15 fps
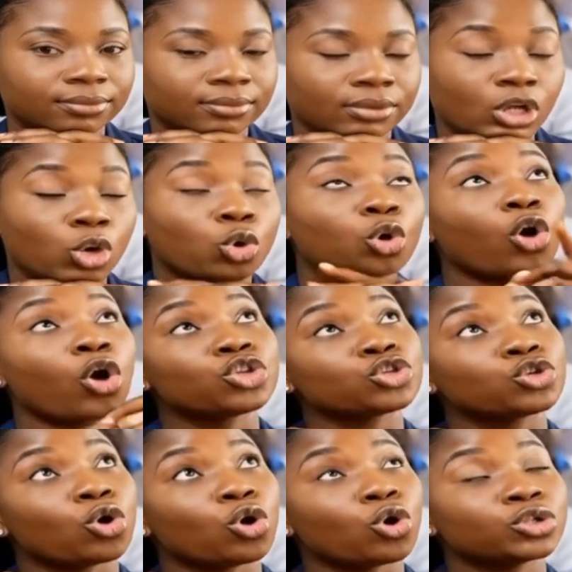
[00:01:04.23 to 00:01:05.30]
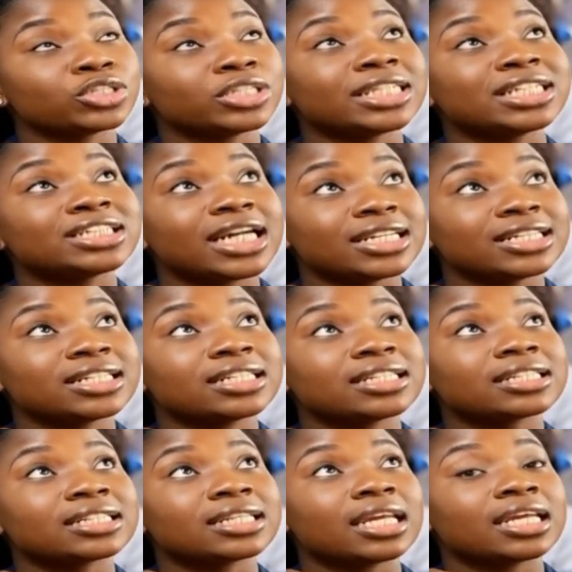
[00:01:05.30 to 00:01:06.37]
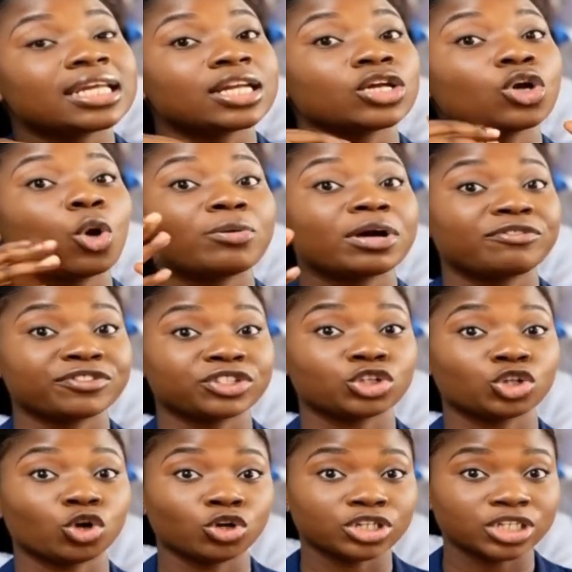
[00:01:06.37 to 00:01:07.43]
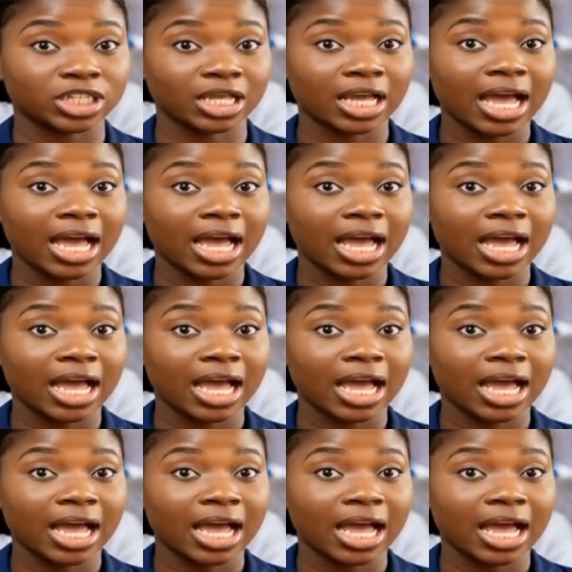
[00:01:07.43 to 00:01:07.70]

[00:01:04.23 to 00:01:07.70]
You will also note the changes in the normal physiology,